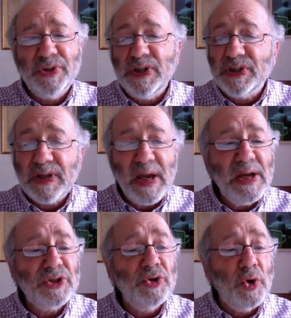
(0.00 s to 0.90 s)
he
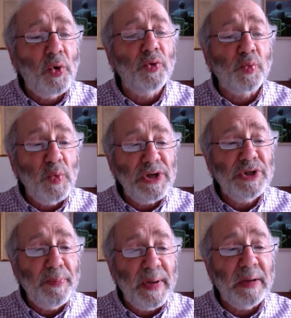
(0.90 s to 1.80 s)
scarce knows
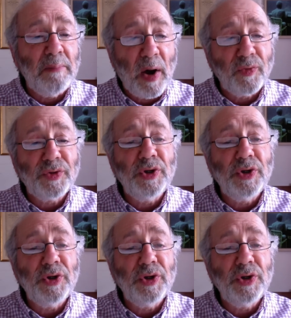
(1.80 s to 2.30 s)
which big mouth